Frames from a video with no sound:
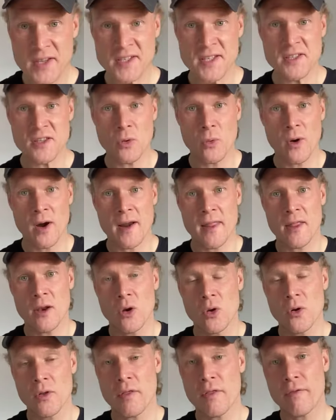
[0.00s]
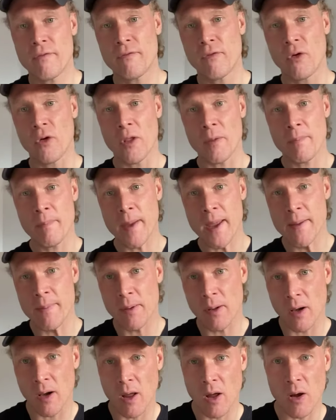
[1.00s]
is the word of the Lord for the
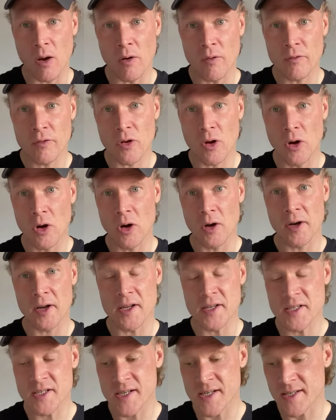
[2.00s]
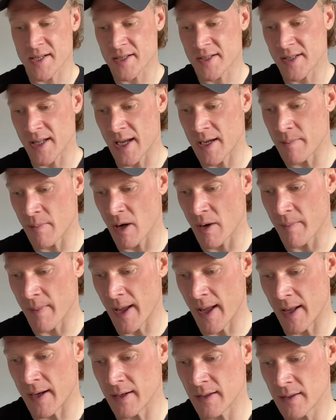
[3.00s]
people of God. In Jesus' name,
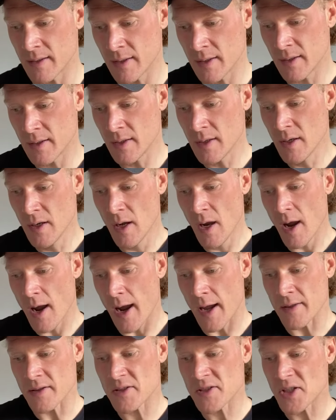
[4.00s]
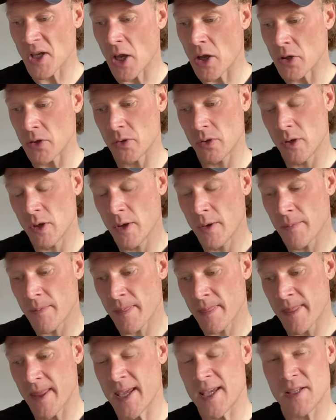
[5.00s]
amen. And so
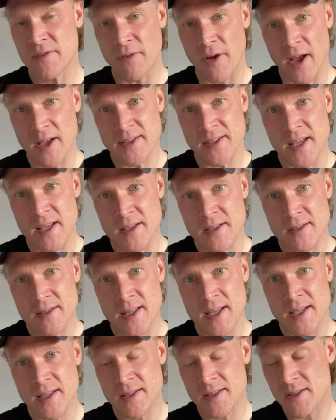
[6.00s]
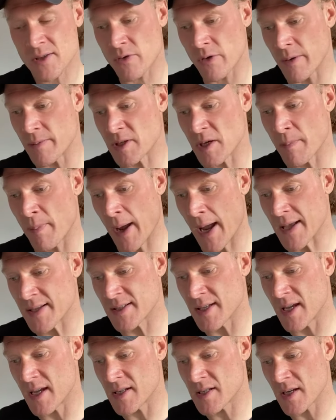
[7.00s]
these verses, this scripture
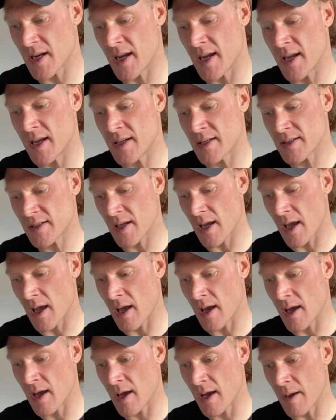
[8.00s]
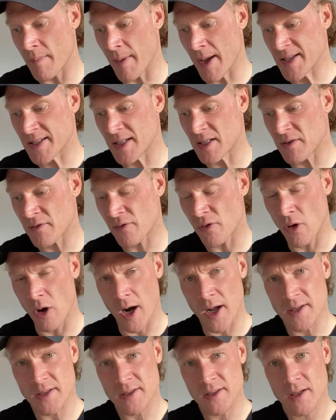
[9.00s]
passage is a message for
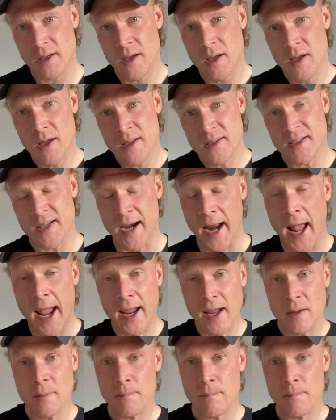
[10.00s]
us today,